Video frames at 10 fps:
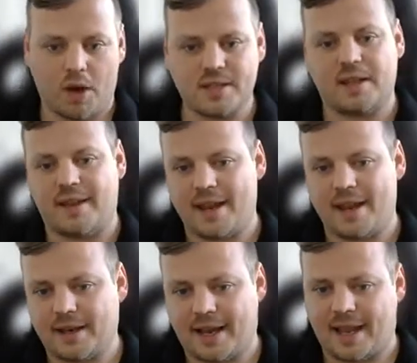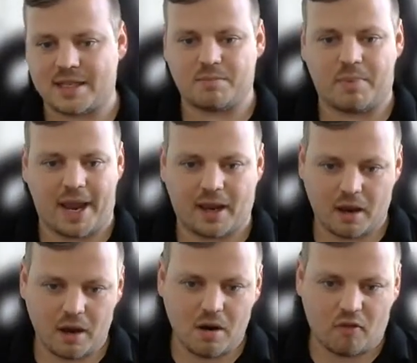is the data that gets back
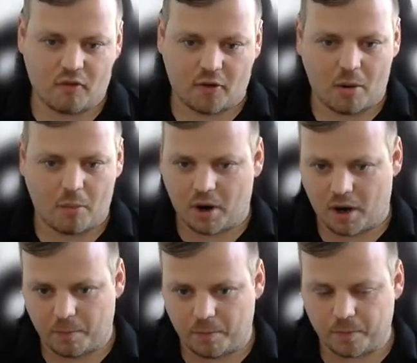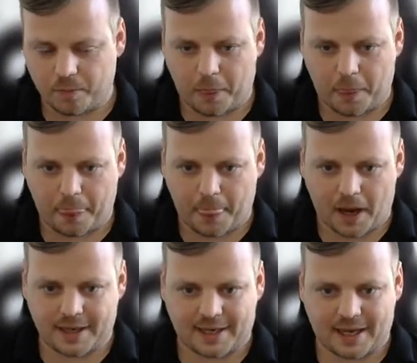from that